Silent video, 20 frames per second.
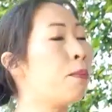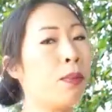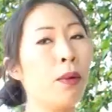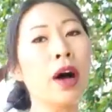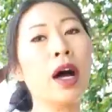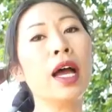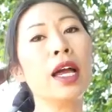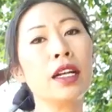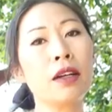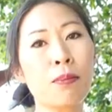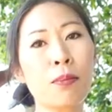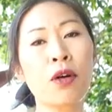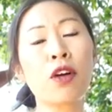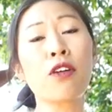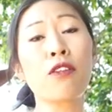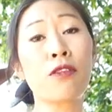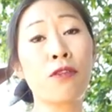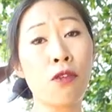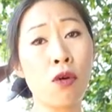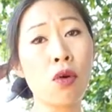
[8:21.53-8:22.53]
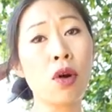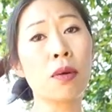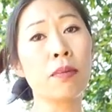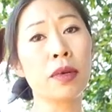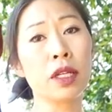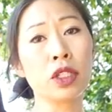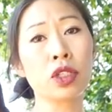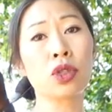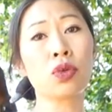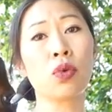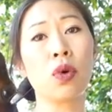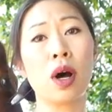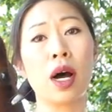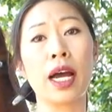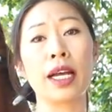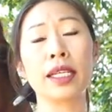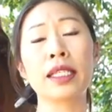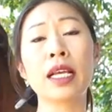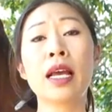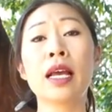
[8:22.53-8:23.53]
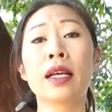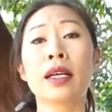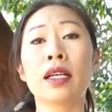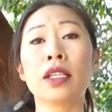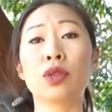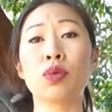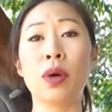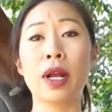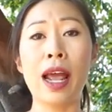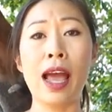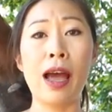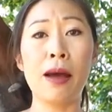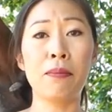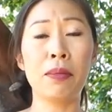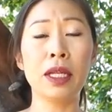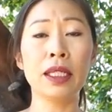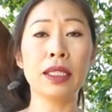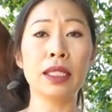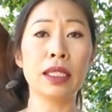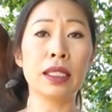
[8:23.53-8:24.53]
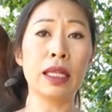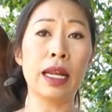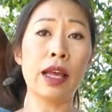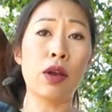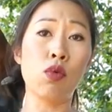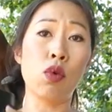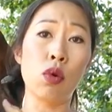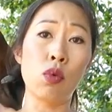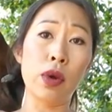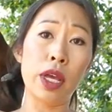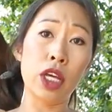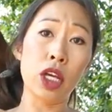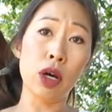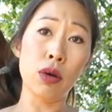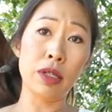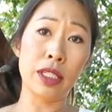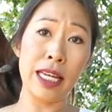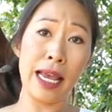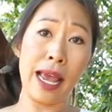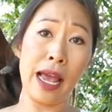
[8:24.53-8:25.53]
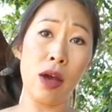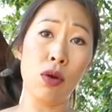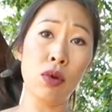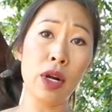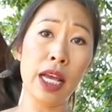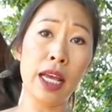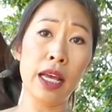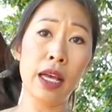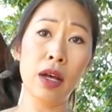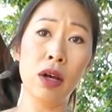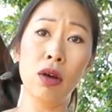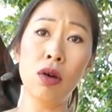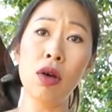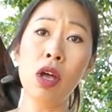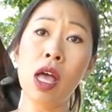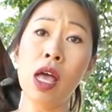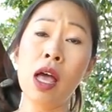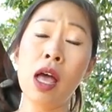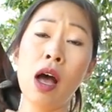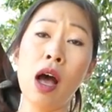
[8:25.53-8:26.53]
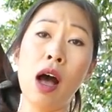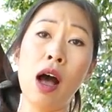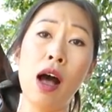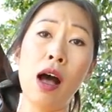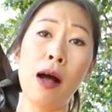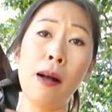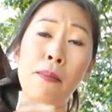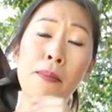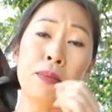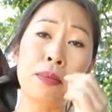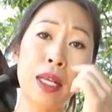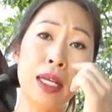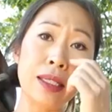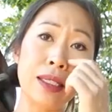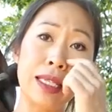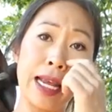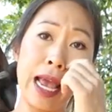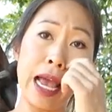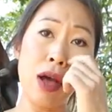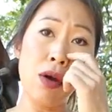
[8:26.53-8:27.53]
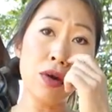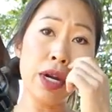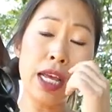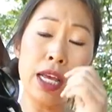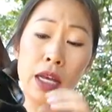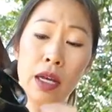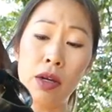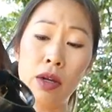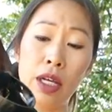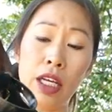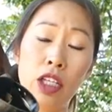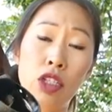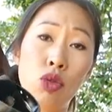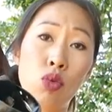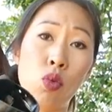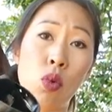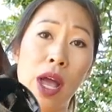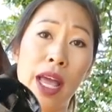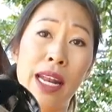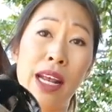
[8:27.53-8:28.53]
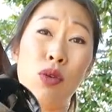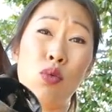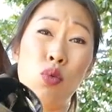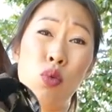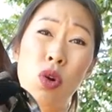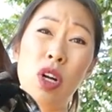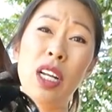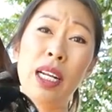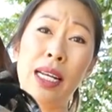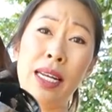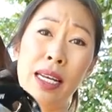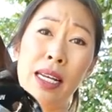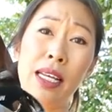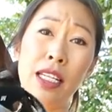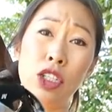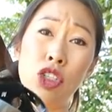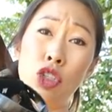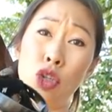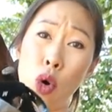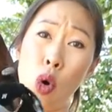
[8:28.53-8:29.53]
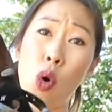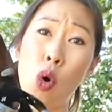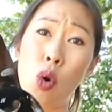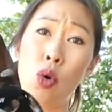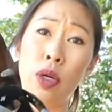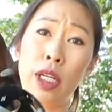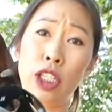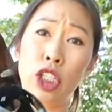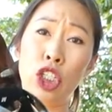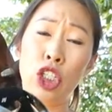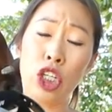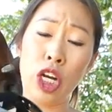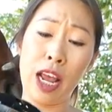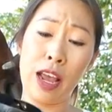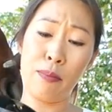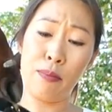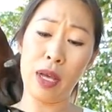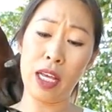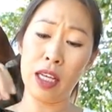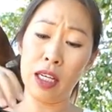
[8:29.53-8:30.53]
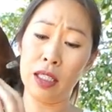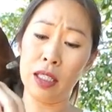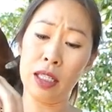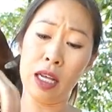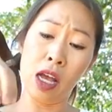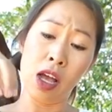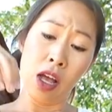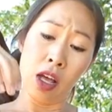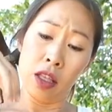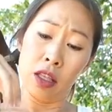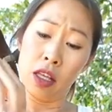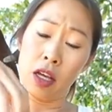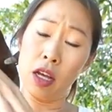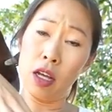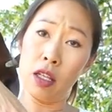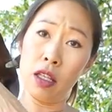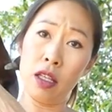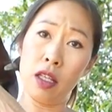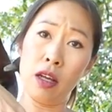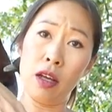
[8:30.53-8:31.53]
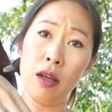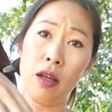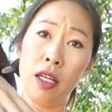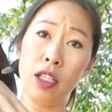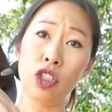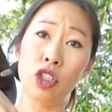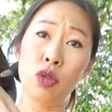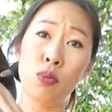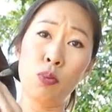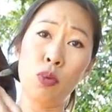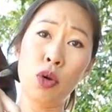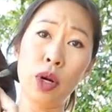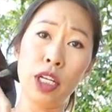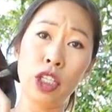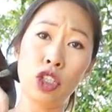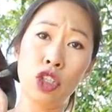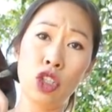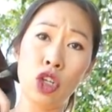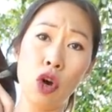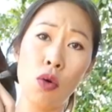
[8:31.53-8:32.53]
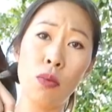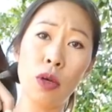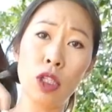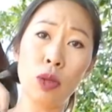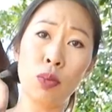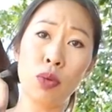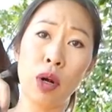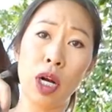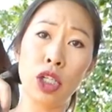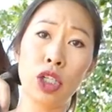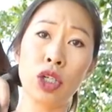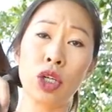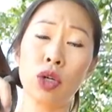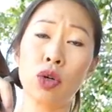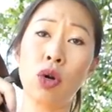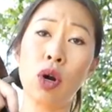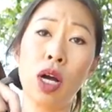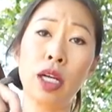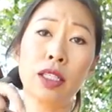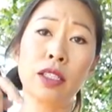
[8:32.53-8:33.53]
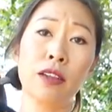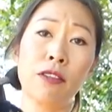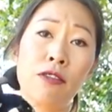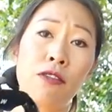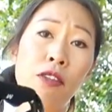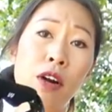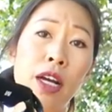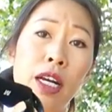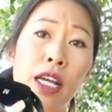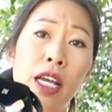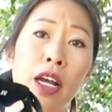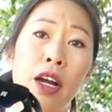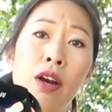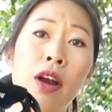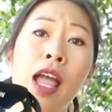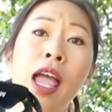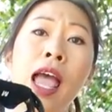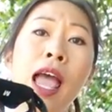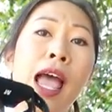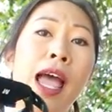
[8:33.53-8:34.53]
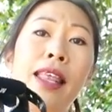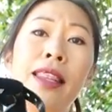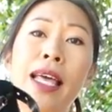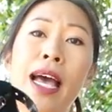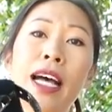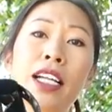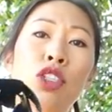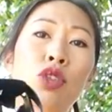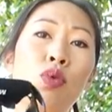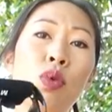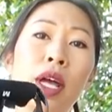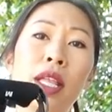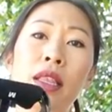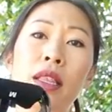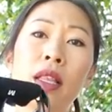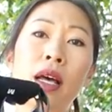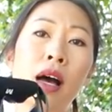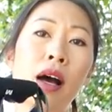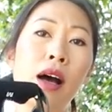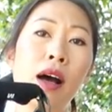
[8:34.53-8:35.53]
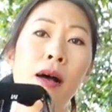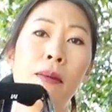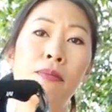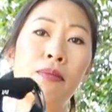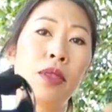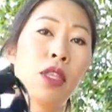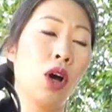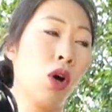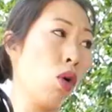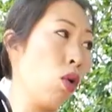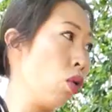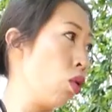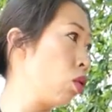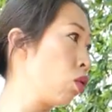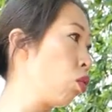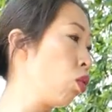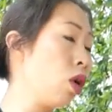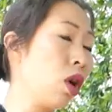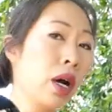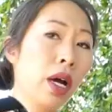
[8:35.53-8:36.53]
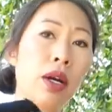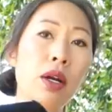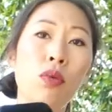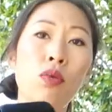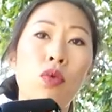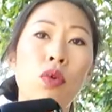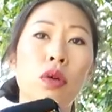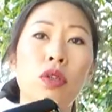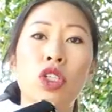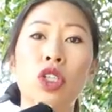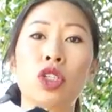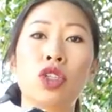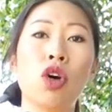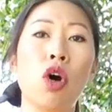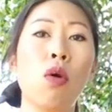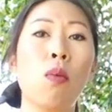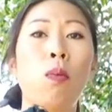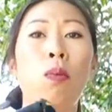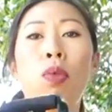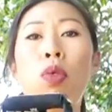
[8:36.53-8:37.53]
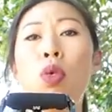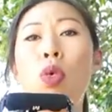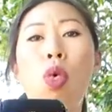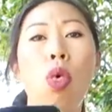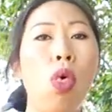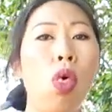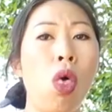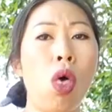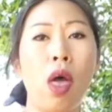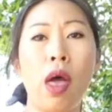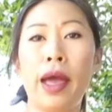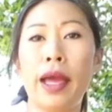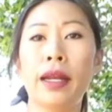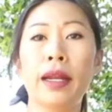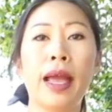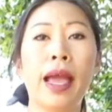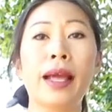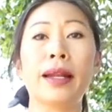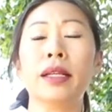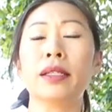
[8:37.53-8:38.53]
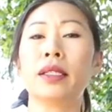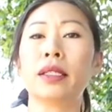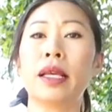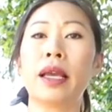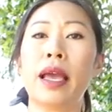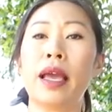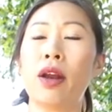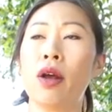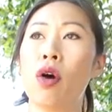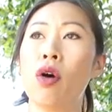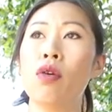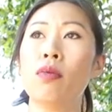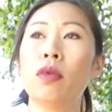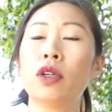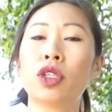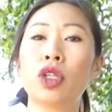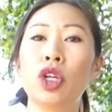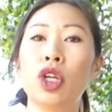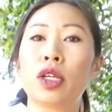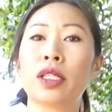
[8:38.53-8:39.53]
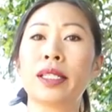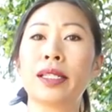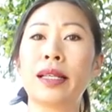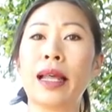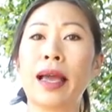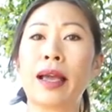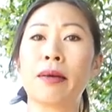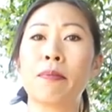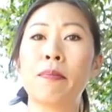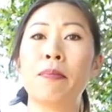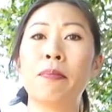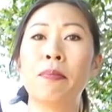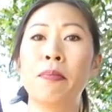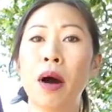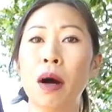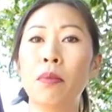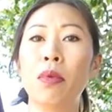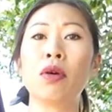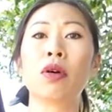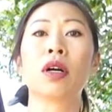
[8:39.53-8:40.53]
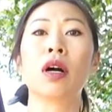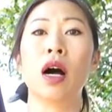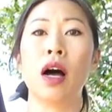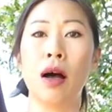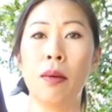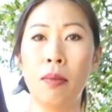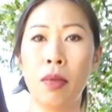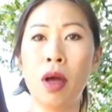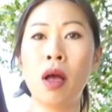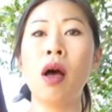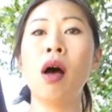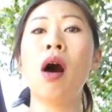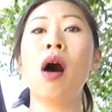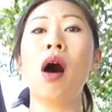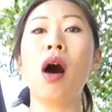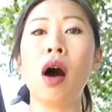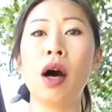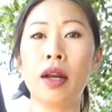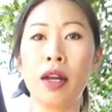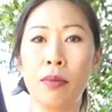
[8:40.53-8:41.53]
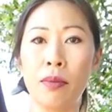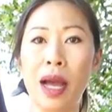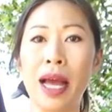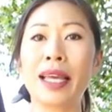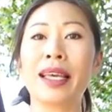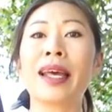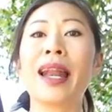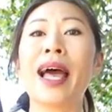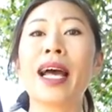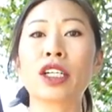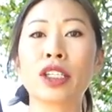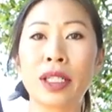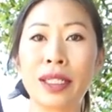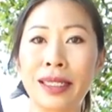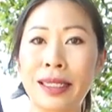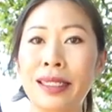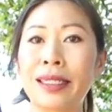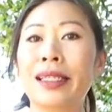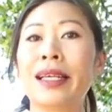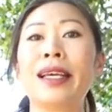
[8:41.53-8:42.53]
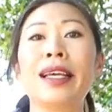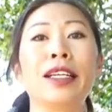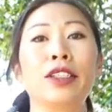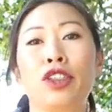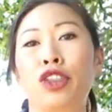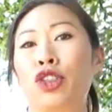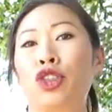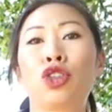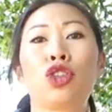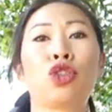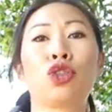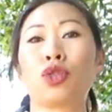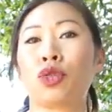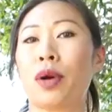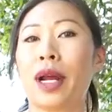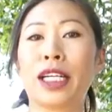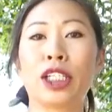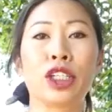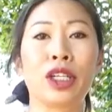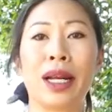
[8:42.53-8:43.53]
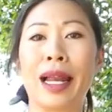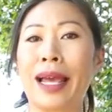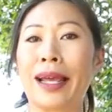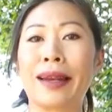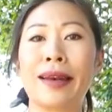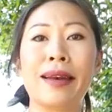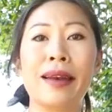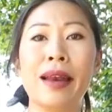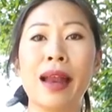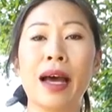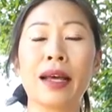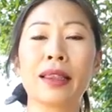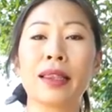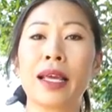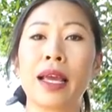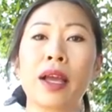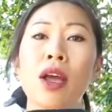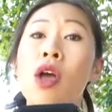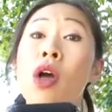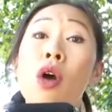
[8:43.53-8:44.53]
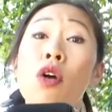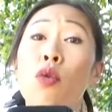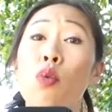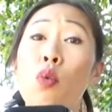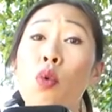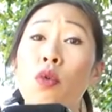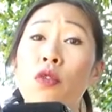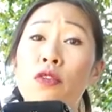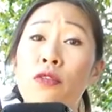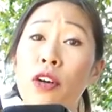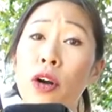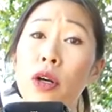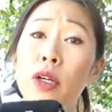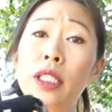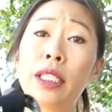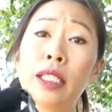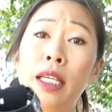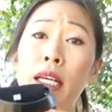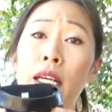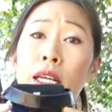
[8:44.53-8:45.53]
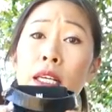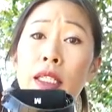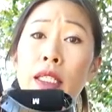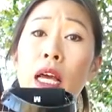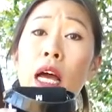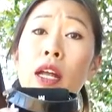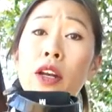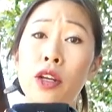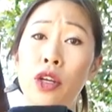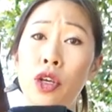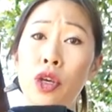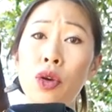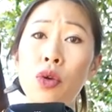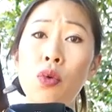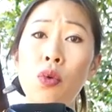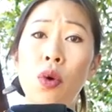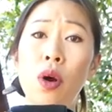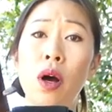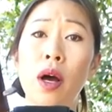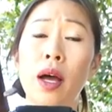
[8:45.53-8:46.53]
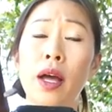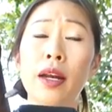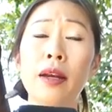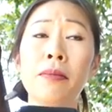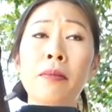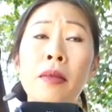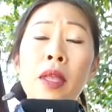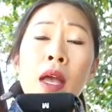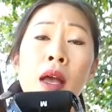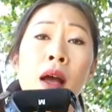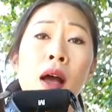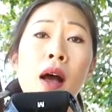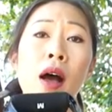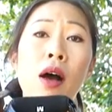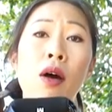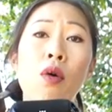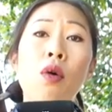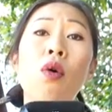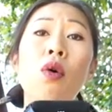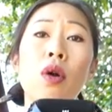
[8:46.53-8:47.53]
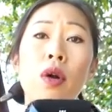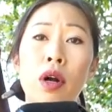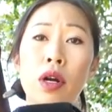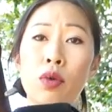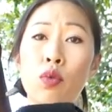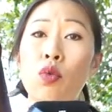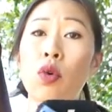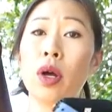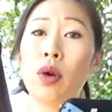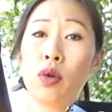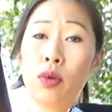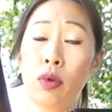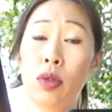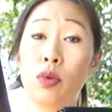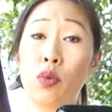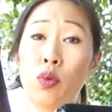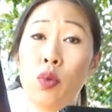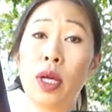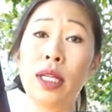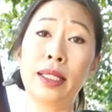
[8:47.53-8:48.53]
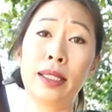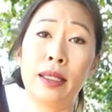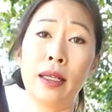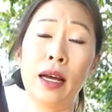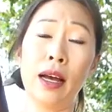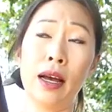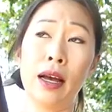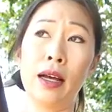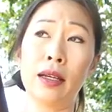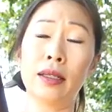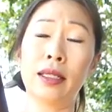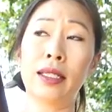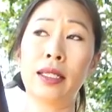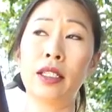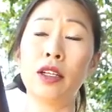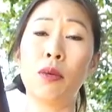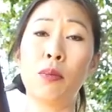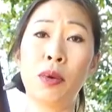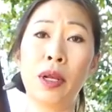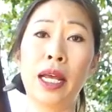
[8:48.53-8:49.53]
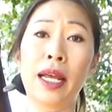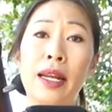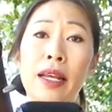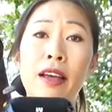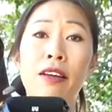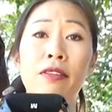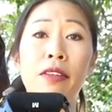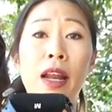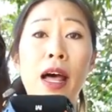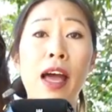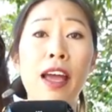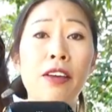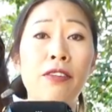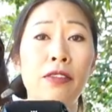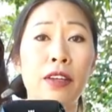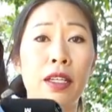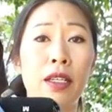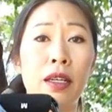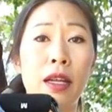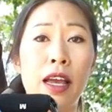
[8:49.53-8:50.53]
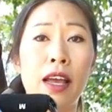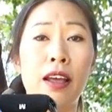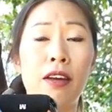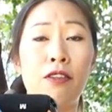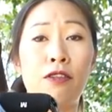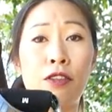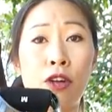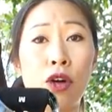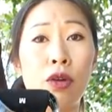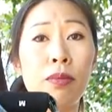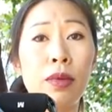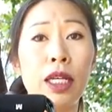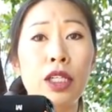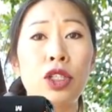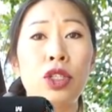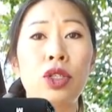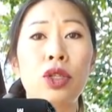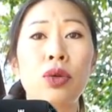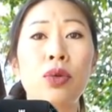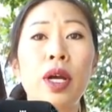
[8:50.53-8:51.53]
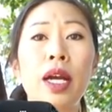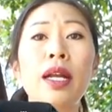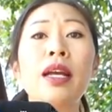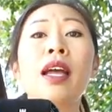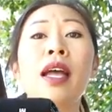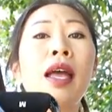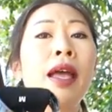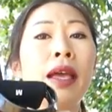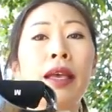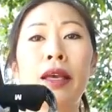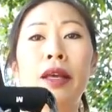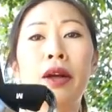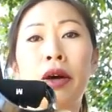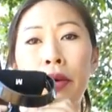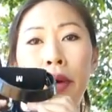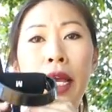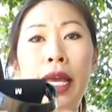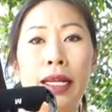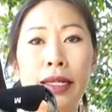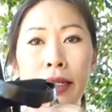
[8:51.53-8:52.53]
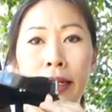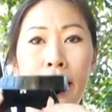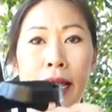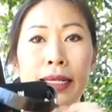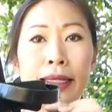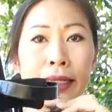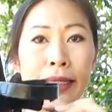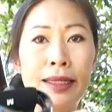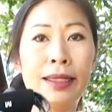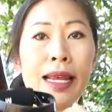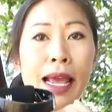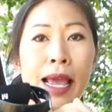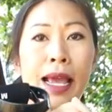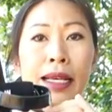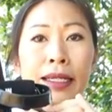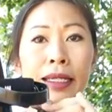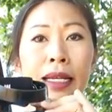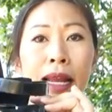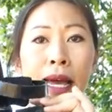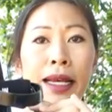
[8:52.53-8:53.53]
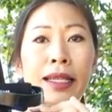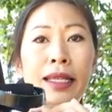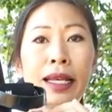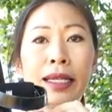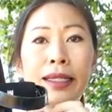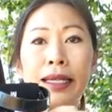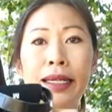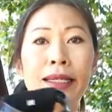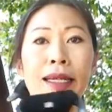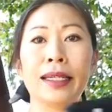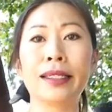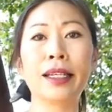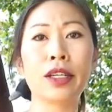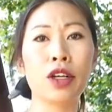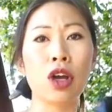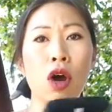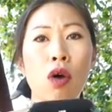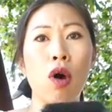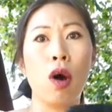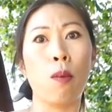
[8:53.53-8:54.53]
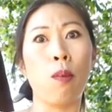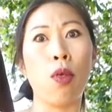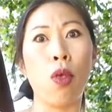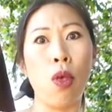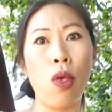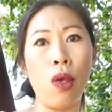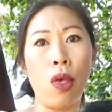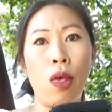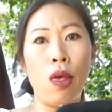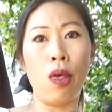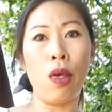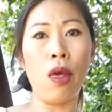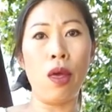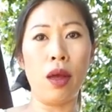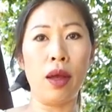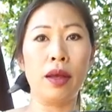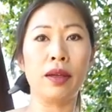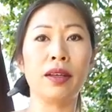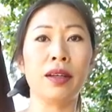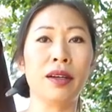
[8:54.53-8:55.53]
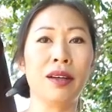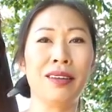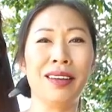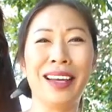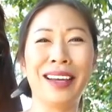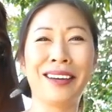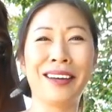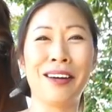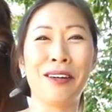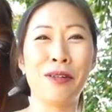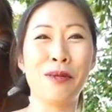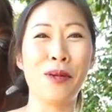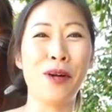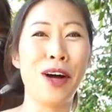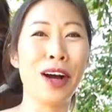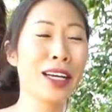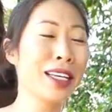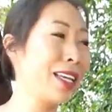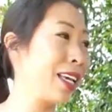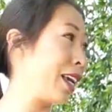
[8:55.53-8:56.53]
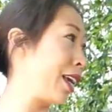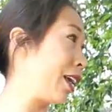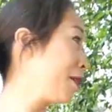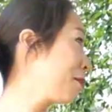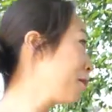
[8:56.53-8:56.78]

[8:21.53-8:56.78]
But performance wise, because what happens is, like, when we go downhill, downhill is when it really needs to hold its shape, because it's putting so much pressure across the front here, and that's when the old one will just go bleh, and it almost looks like bubble gum on him. I can actually see it stretch like nothing, versus a new one, or one with still plenty of life and firmness to it. You know, it stays like this. It doesn't go up, you know, like a wonky.